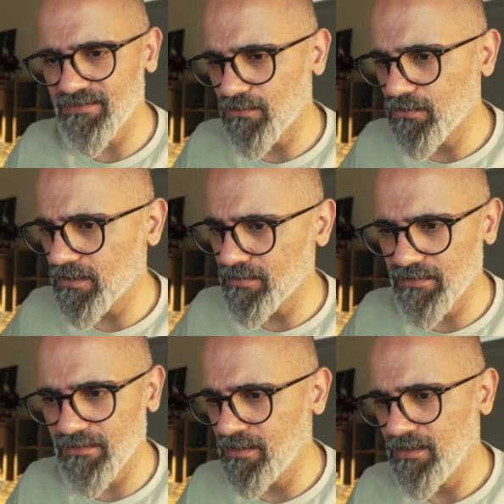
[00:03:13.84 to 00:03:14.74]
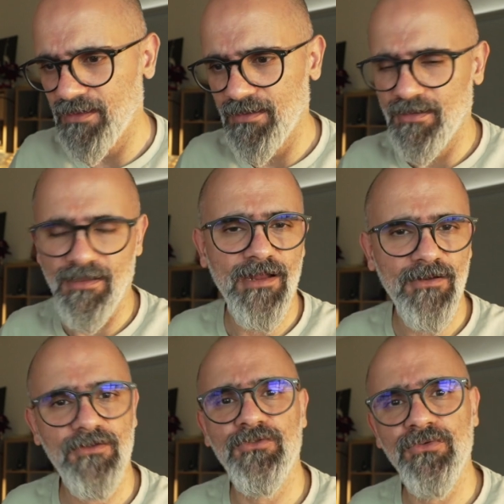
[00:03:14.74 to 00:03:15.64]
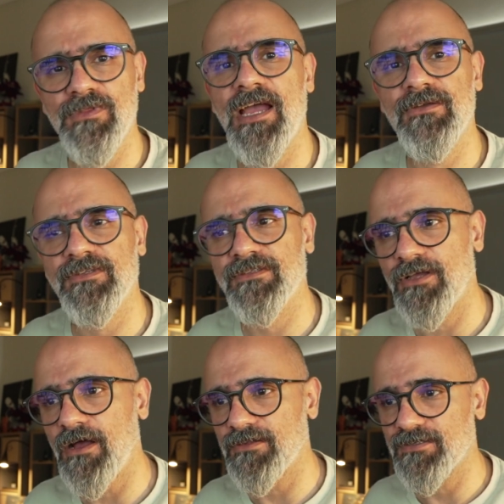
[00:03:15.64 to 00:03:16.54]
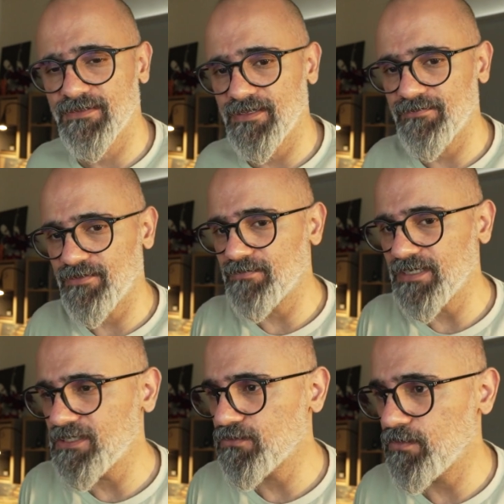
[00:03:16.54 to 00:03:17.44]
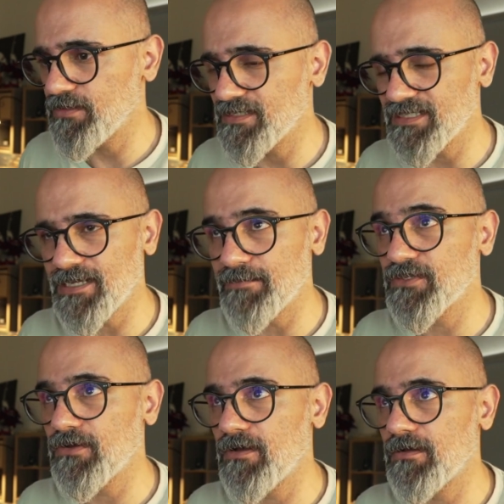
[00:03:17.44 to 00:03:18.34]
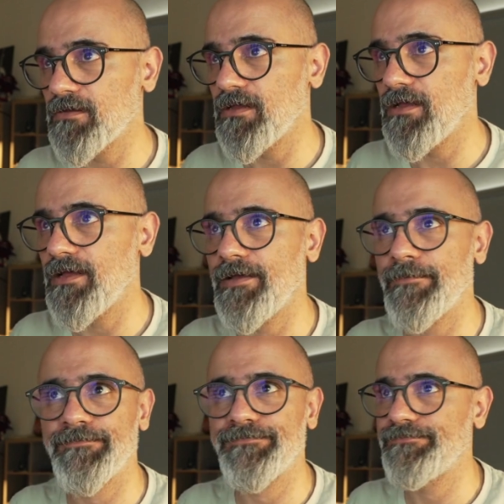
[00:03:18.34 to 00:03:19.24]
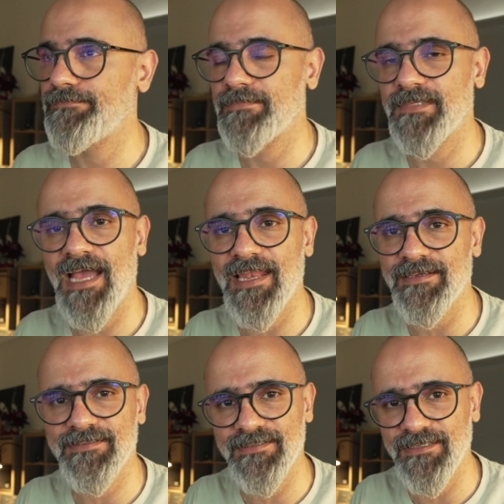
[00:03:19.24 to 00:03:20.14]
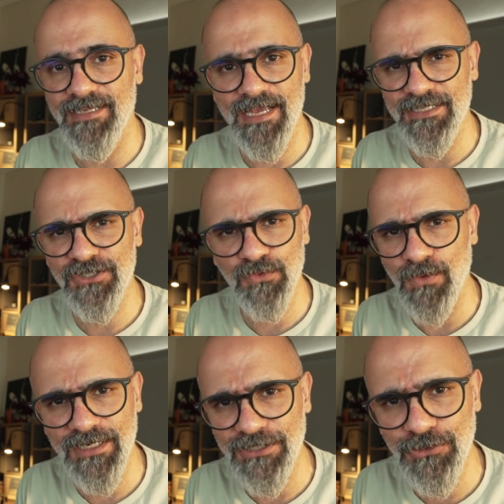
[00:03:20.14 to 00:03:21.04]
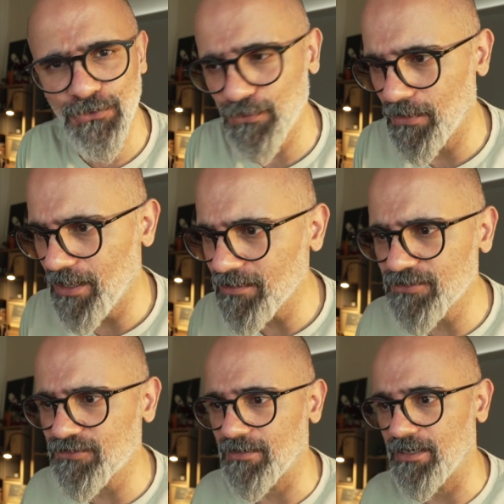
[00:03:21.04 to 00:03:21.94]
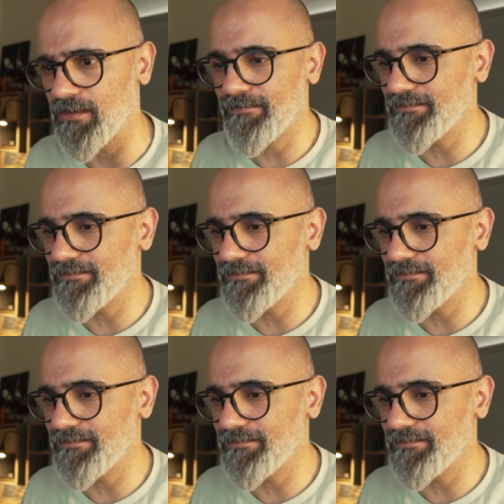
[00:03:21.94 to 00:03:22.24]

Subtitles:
are worth, I don't know, $2,000. The recent one, the Samsung Galaxy S22 Ultra,